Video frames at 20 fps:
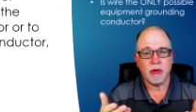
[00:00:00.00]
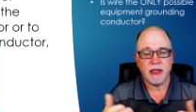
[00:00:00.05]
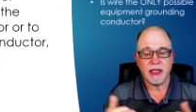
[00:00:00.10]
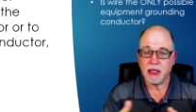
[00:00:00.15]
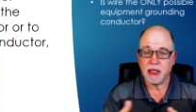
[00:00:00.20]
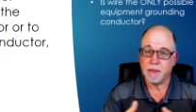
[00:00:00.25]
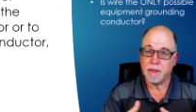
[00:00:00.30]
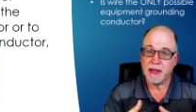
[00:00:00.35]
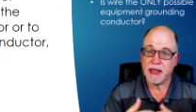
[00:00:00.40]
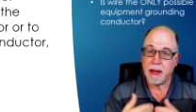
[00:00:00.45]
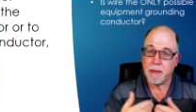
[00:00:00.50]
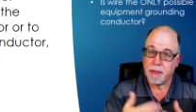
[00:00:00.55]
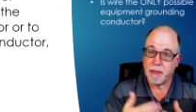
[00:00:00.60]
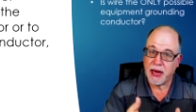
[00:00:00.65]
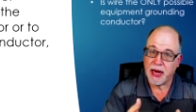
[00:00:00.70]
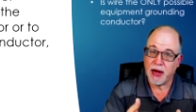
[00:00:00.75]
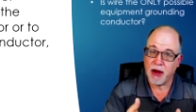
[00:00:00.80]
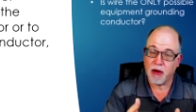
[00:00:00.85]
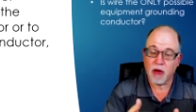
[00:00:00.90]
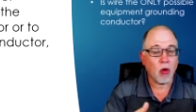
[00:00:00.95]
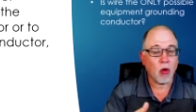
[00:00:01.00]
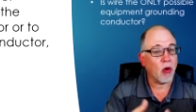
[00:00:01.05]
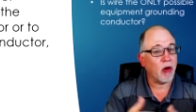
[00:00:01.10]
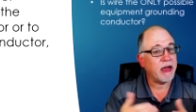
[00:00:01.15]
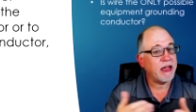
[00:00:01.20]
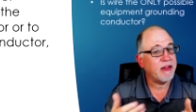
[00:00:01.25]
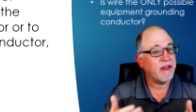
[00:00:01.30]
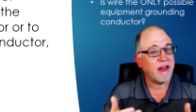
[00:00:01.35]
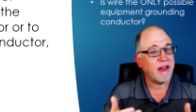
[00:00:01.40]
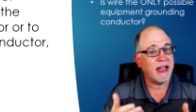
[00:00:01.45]
It could be a bare or an
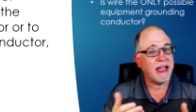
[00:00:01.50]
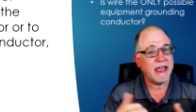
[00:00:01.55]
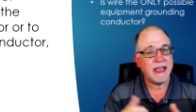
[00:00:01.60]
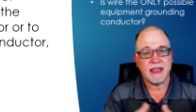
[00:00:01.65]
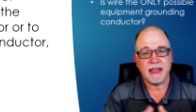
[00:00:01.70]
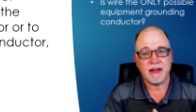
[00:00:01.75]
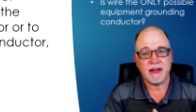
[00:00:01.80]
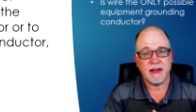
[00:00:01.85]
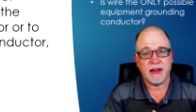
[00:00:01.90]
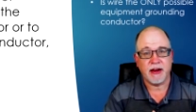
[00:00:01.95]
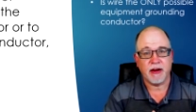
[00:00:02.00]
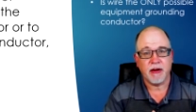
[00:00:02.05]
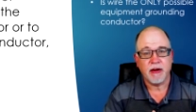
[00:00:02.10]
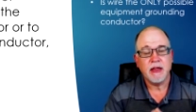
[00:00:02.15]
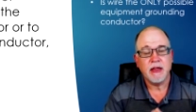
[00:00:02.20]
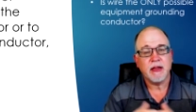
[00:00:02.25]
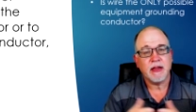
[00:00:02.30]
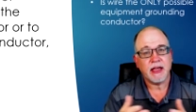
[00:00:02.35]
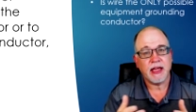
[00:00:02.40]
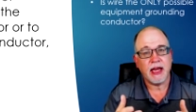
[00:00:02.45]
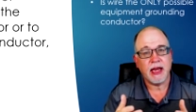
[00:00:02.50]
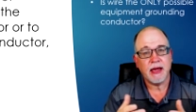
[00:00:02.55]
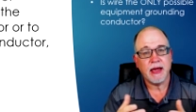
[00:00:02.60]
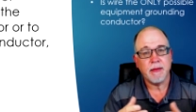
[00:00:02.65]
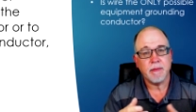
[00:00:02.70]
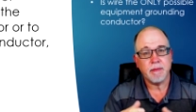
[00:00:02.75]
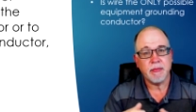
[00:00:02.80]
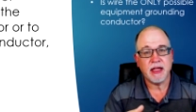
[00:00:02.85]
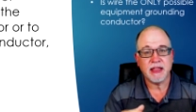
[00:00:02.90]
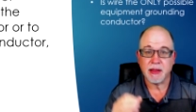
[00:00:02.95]
insulated in there,
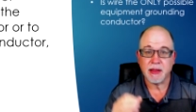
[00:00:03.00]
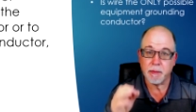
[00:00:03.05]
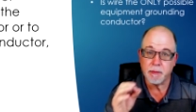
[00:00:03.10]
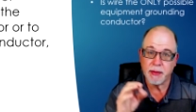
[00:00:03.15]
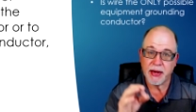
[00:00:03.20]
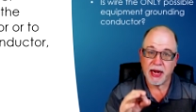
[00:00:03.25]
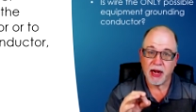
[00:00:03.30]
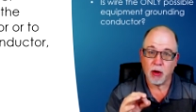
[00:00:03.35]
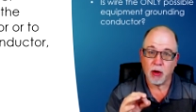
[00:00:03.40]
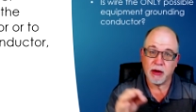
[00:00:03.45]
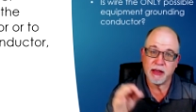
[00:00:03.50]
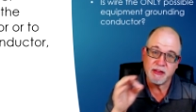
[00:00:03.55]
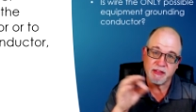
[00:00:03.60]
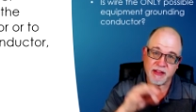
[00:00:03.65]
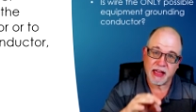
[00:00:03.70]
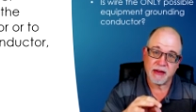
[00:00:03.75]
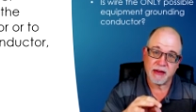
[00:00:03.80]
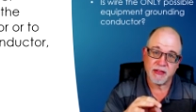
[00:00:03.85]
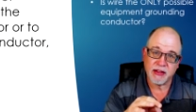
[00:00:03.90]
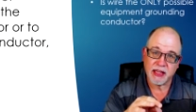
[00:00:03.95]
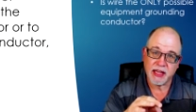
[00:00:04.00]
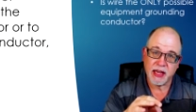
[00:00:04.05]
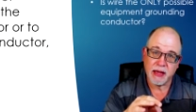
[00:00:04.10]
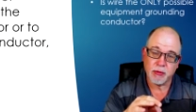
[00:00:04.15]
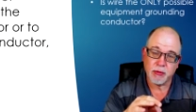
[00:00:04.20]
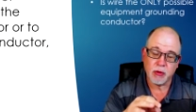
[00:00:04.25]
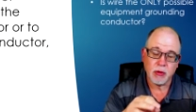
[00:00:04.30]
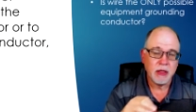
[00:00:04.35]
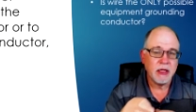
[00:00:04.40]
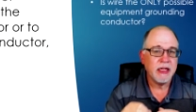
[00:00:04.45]
okay? But the bare inside of a
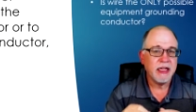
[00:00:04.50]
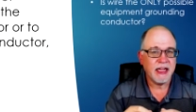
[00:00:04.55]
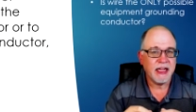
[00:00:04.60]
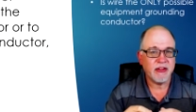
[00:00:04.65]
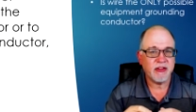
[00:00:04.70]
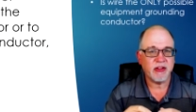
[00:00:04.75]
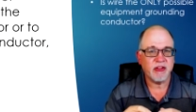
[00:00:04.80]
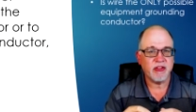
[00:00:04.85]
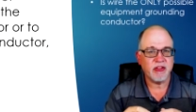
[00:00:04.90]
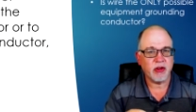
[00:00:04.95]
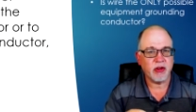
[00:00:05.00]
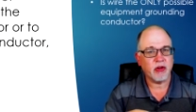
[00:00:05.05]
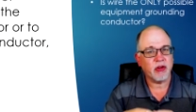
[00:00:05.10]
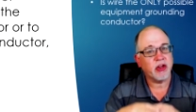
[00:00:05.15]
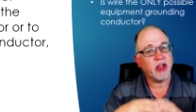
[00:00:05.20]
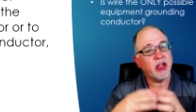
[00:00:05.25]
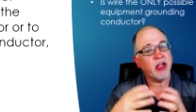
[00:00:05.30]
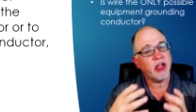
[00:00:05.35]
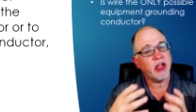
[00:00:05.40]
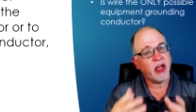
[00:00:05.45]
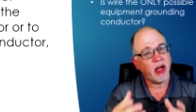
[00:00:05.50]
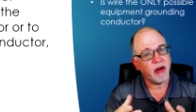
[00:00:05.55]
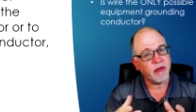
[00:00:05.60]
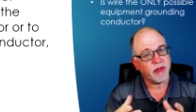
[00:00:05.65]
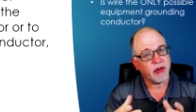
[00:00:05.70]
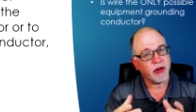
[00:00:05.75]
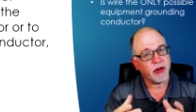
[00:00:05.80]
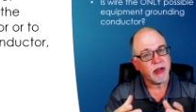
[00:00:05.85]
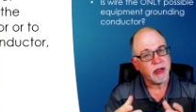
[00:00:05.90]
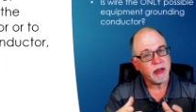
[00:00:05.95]
cable is considered
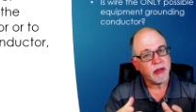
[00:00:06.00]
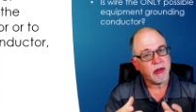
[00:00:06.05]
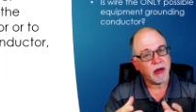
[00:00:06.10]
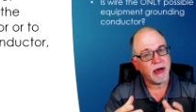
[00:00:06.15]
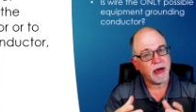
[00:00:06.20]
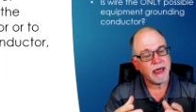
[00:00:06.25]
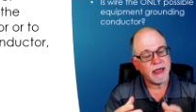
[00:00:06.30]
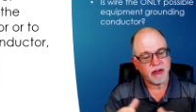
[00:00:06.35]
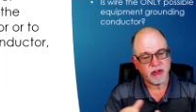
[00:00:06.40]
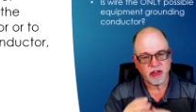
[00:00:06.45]
covered, all right?